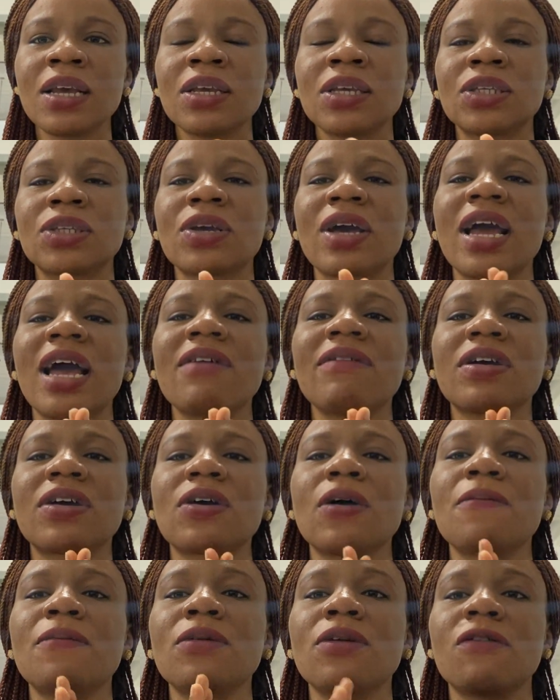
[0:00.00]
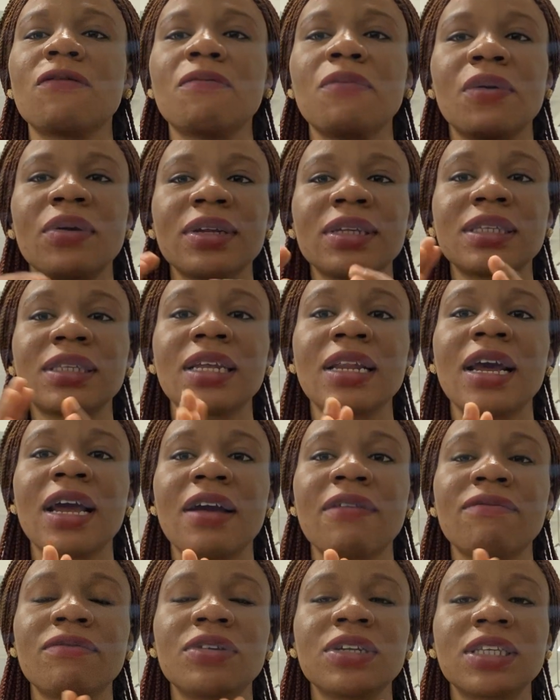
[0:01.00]
So I have a couple of points that I
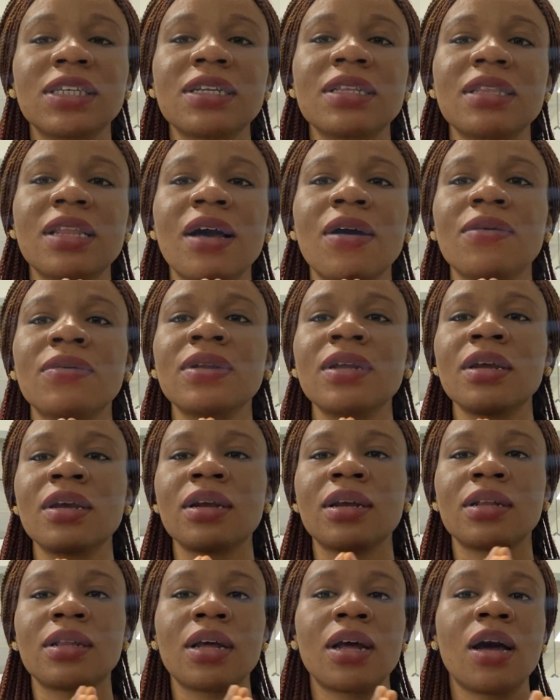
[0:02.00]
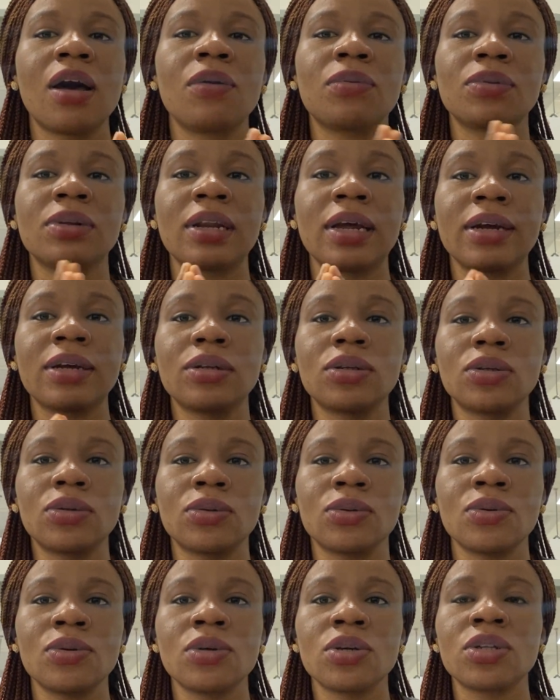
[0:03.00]
have written down that I would like
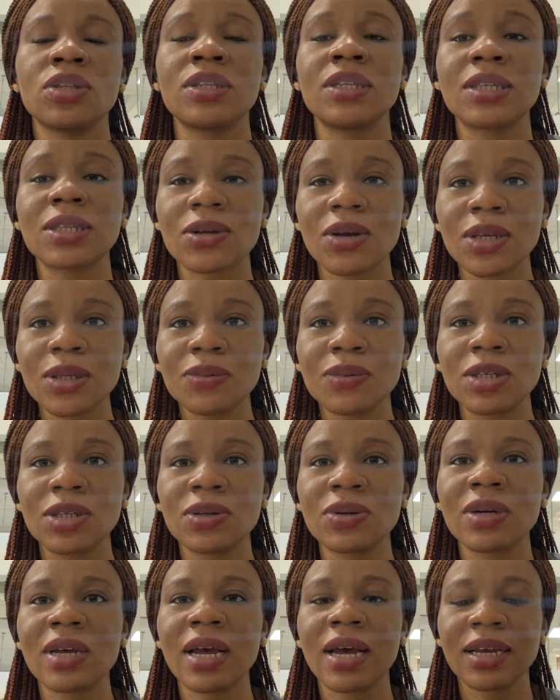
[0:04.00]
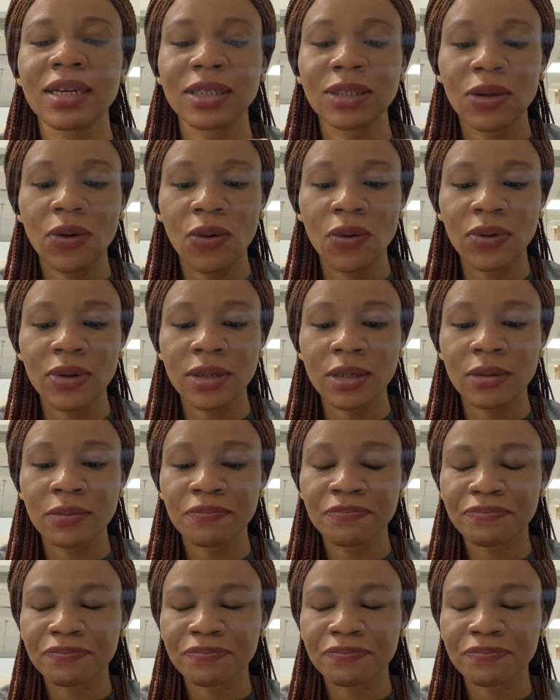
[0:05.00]
to discuss with you guys on